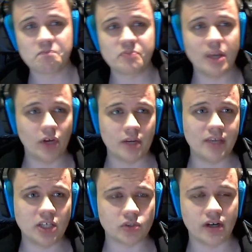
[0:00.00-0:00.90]
that wouldn't
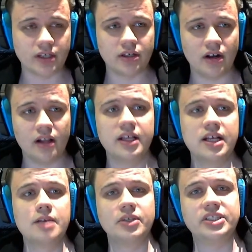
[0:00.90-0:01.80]
be as strong at all,
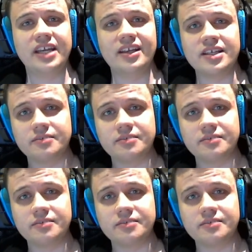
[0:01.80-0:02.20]
but getting it